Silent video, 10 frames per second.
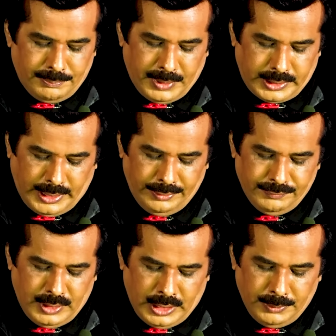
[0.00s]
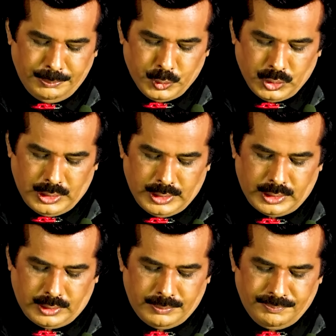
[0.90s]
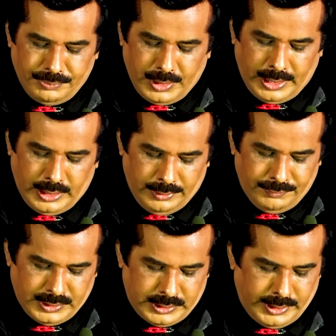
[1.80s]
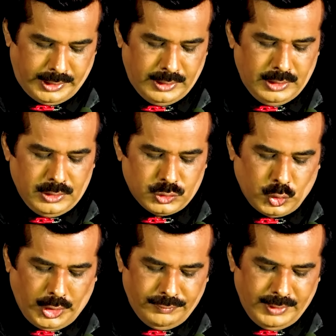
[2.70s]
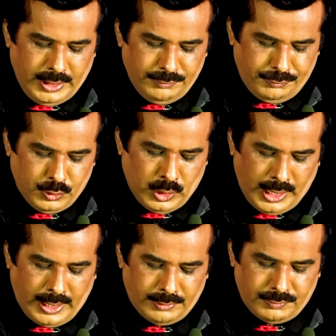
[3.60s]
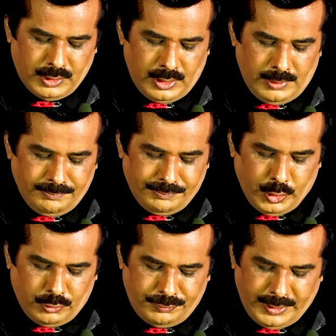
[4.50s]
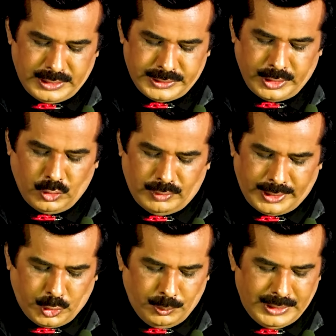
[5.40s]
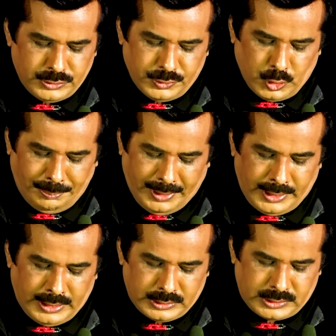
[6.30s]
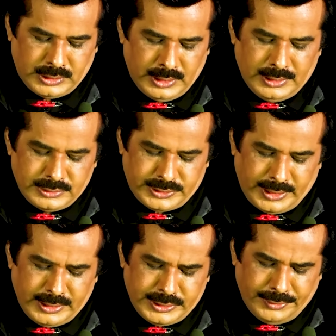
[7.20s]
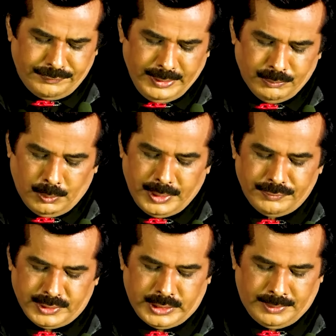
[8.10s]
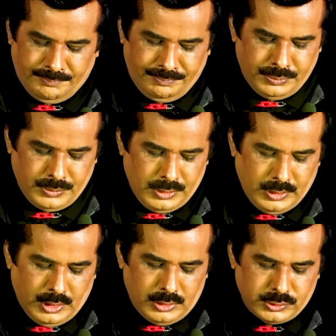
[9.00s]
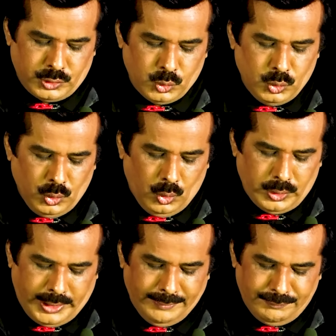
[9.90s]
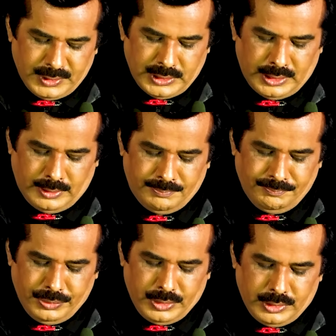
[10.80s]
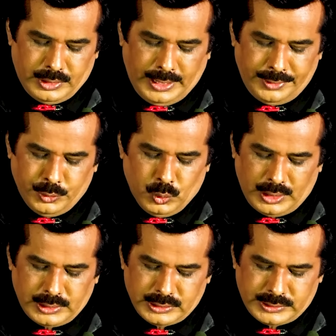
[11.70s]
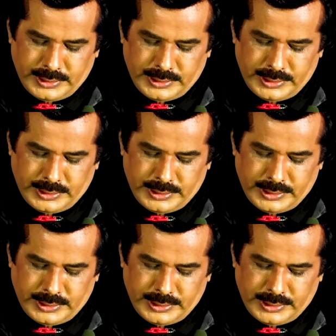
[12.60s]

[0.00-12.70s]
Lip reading: but time will help you to learn and live with it. So even if you have your fair share of arguments with your parents, cherish every moment with them. Do know deep within that you are on